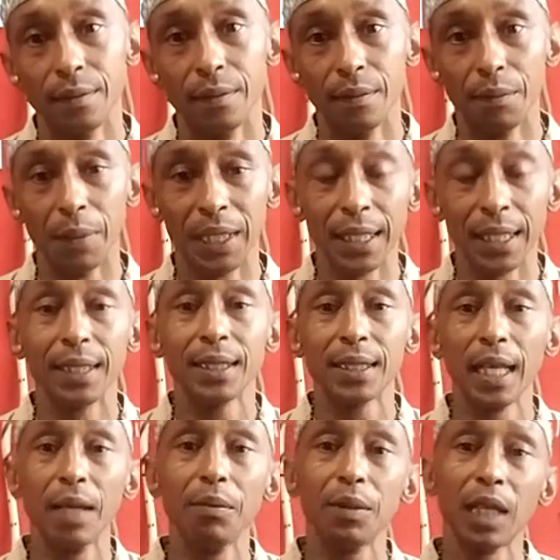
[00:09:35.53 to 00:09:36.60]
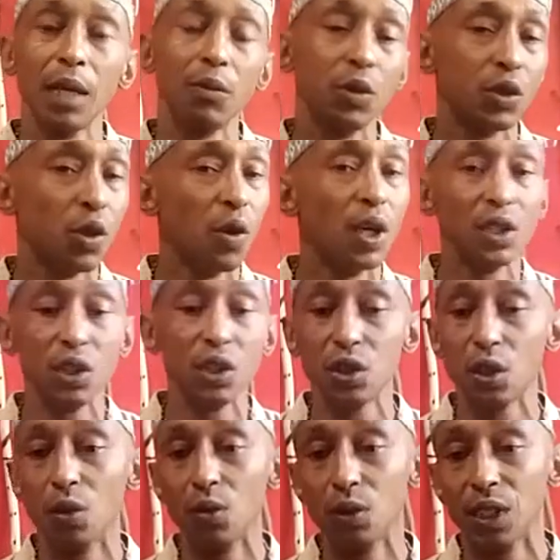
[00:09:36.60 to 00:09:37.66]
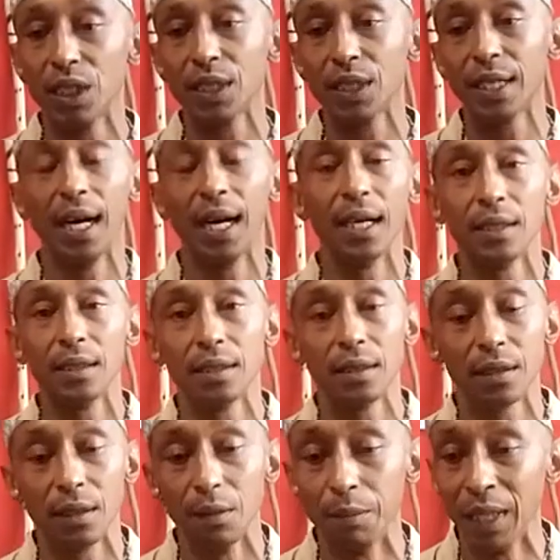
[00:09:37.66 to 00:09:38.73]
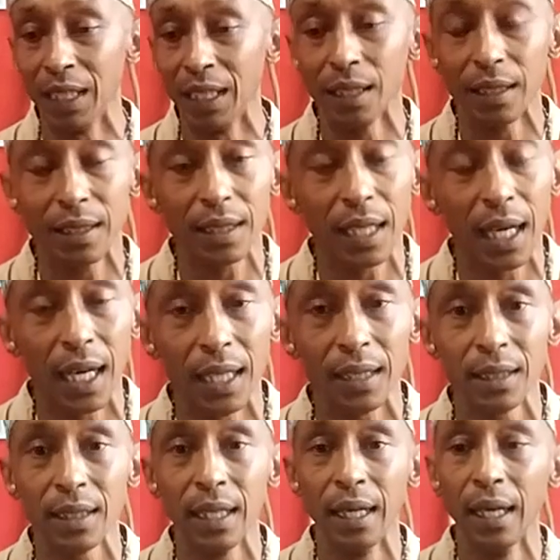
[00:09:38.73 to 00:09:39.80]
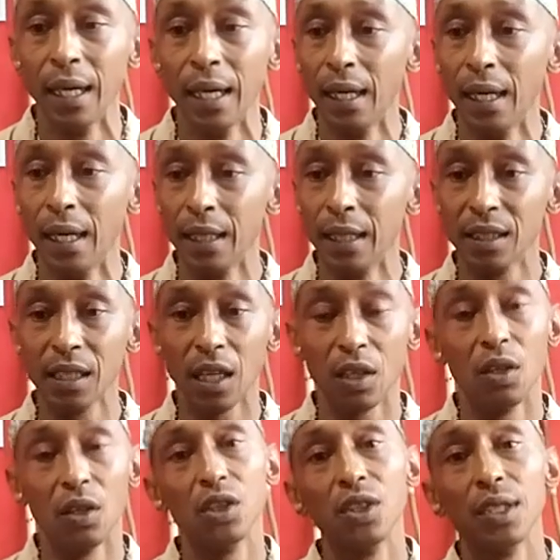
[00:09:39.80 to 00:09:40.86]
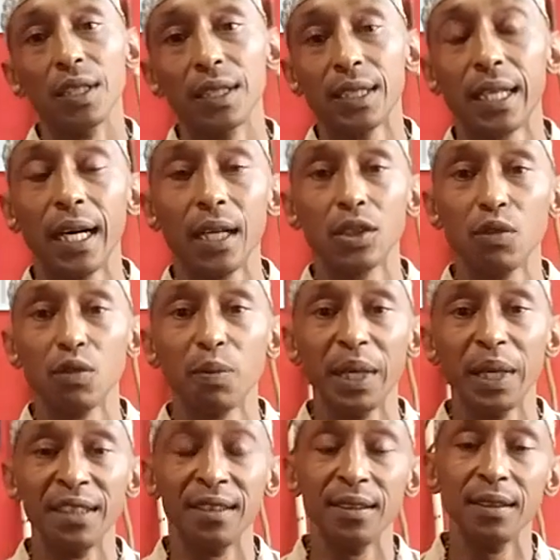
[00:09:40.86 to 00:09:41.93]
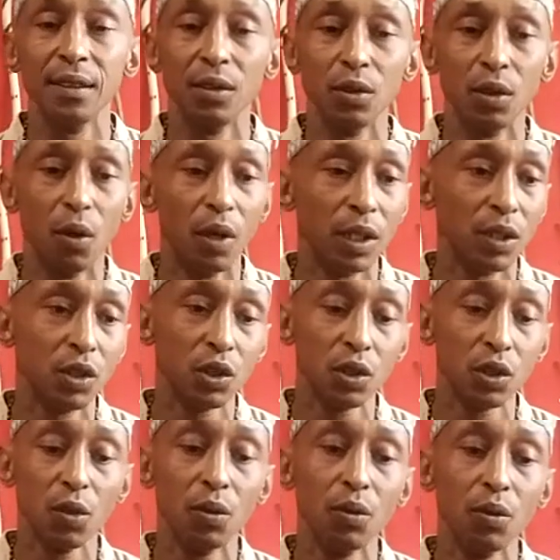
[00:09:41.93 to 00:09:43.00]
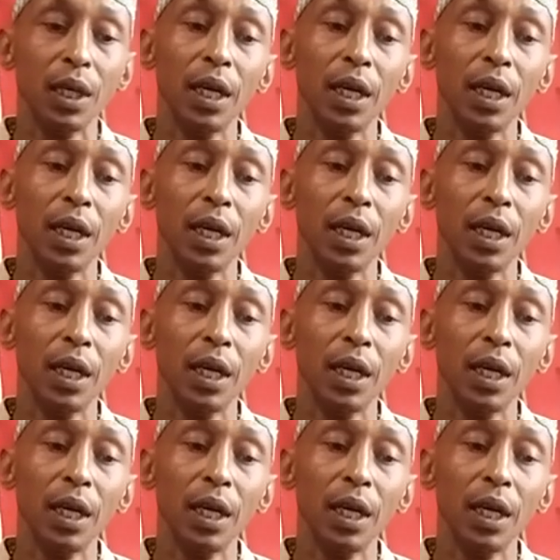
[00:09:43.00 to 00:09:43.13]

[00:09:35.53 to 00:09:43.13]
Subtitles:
But at the same time, you don't want to show the scars, the mental scars, the psychological scars of pain. You don't want to show